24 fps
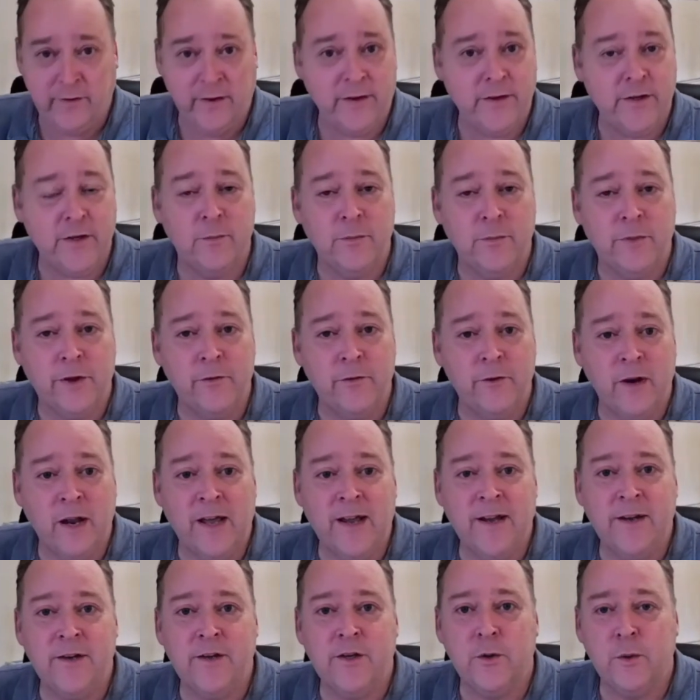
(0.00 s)
you're going to find
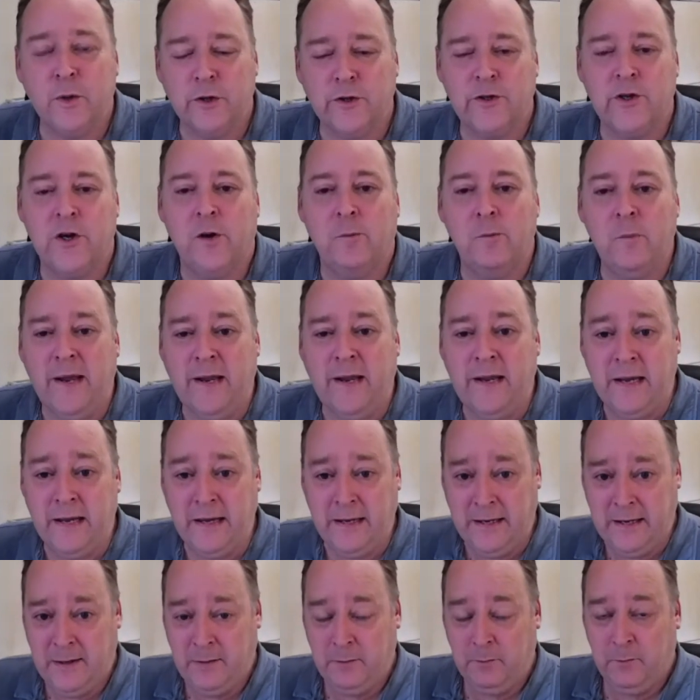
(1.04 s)
something relating to us or
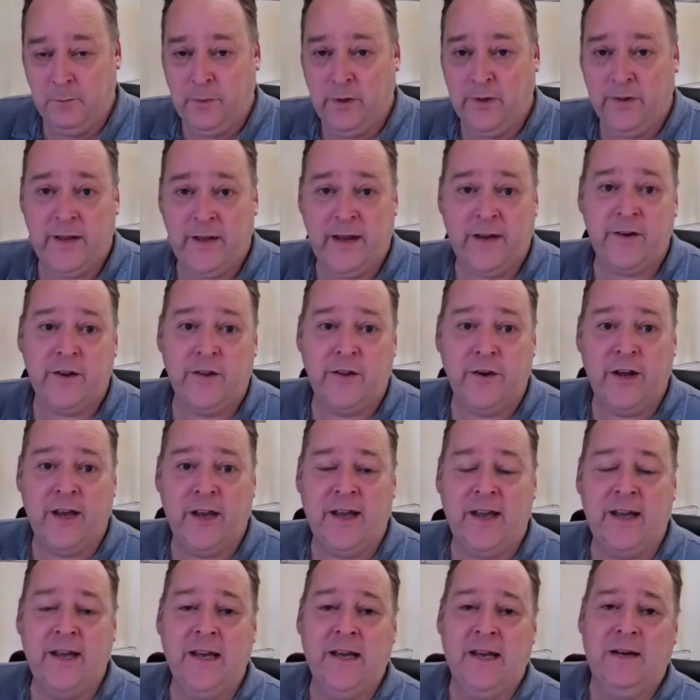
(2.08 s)
me. But at the
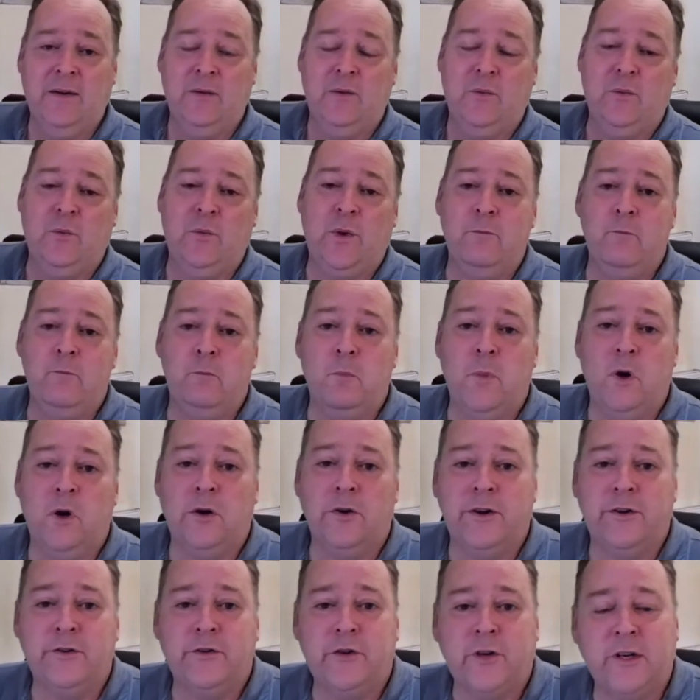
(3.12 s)
end of the day,
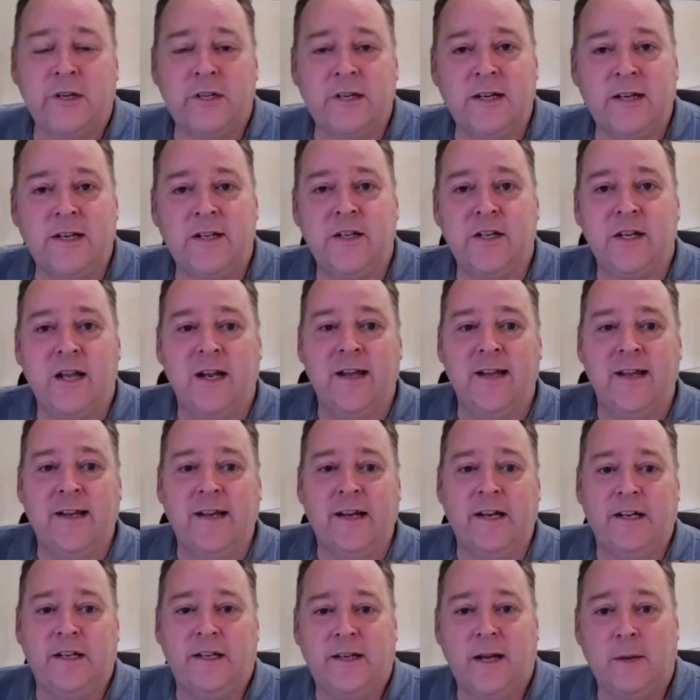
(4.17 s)
we're more interested in
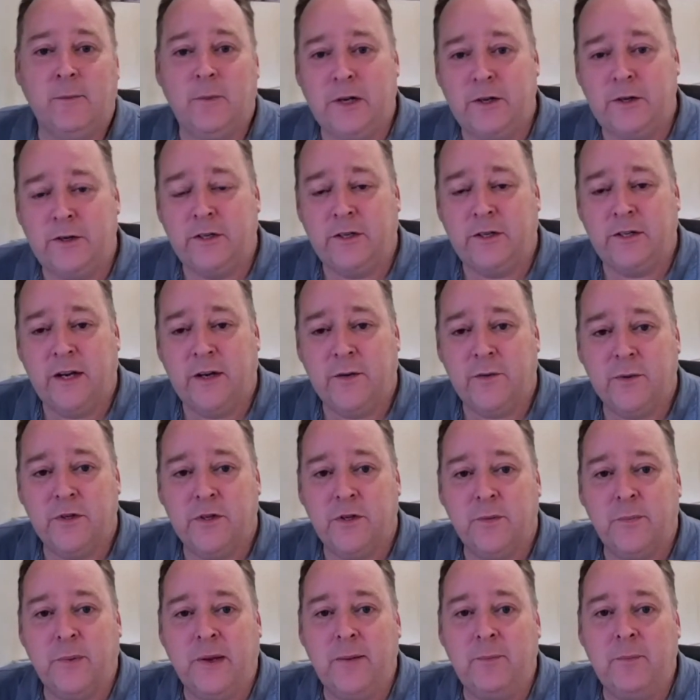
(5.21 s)
selling demolition
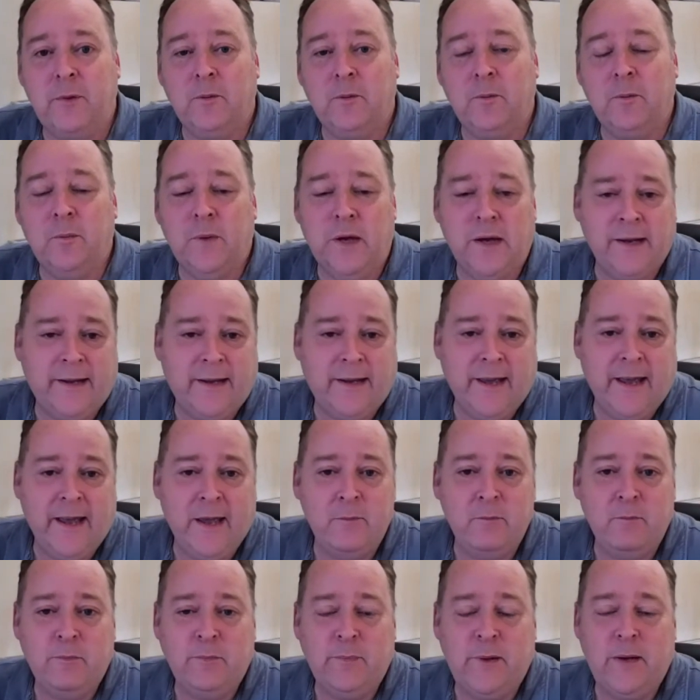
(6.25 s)
attachments to people.
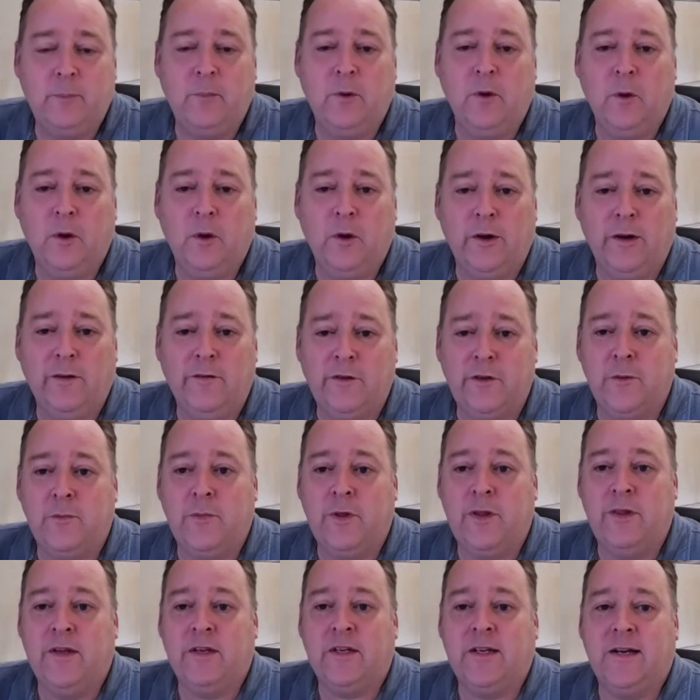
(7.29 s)
Again, people who are
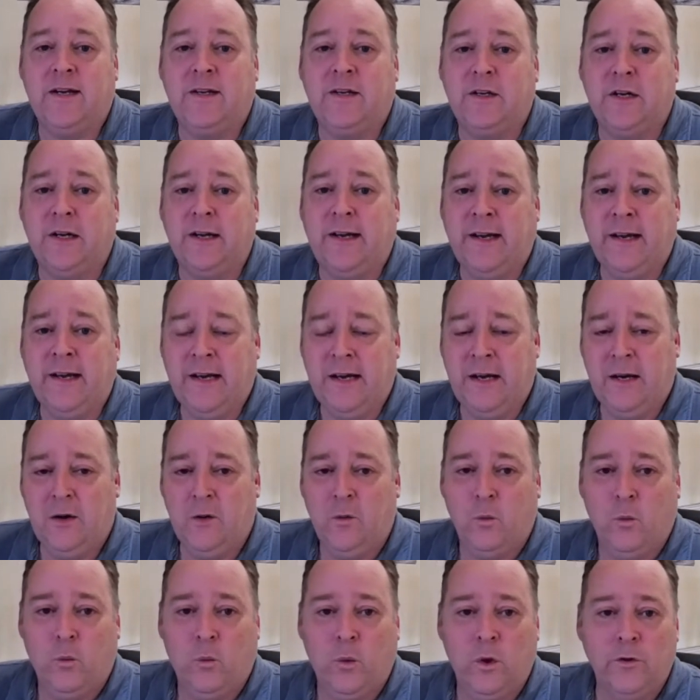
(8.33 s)
looking for something that's
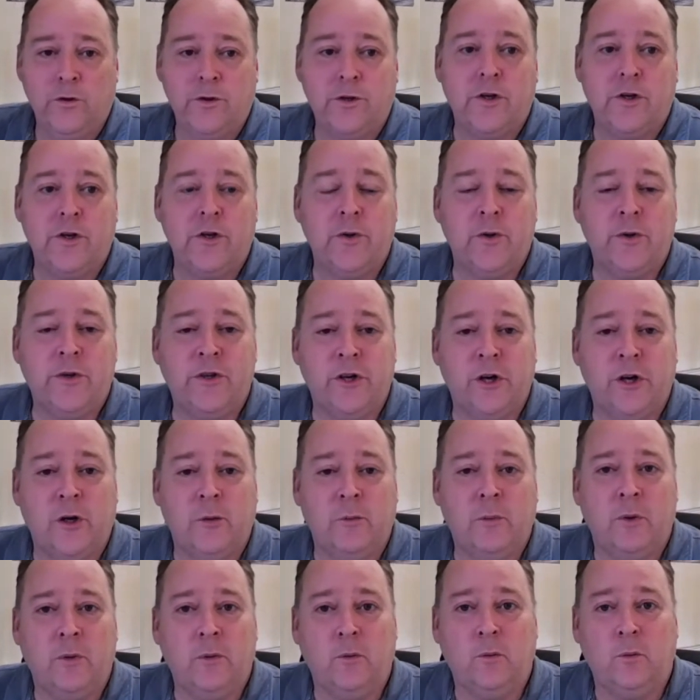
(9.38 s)
actually wants to
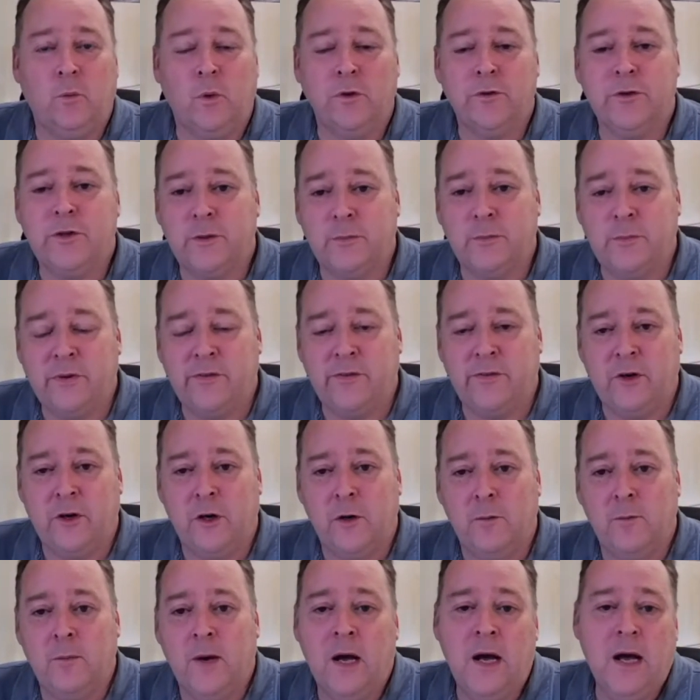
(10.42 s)
do a job, wants
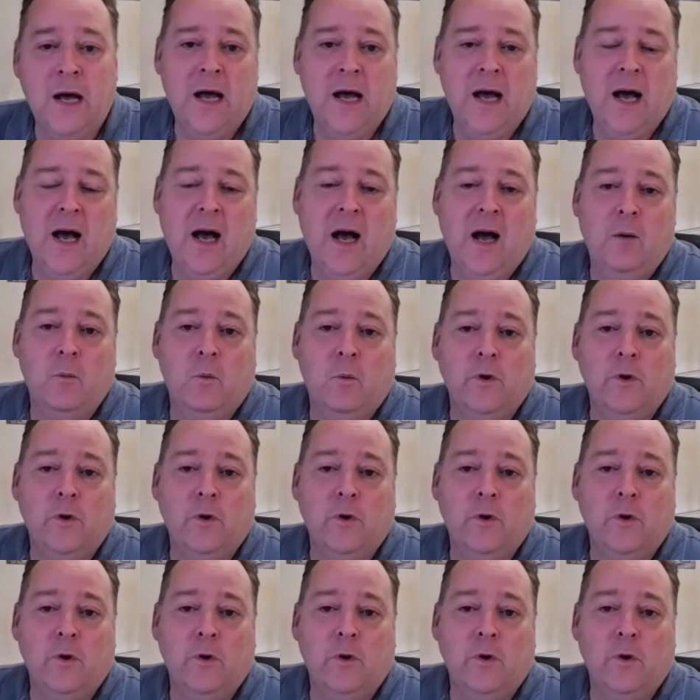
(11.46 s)
to perform,